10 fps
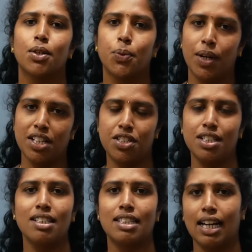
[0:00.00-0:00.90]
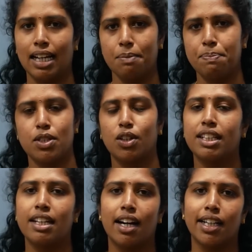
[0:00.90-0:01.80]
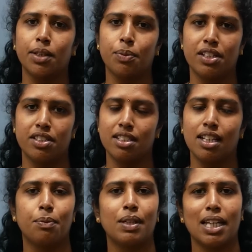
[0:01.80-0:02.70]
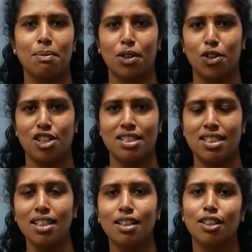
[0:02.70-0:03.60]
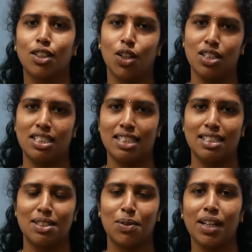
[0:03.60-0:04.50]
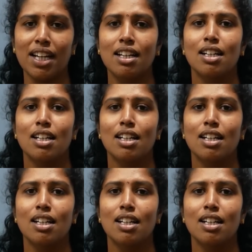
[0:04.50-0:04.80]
question types or the target questions that we came across the Cloze test. Okay.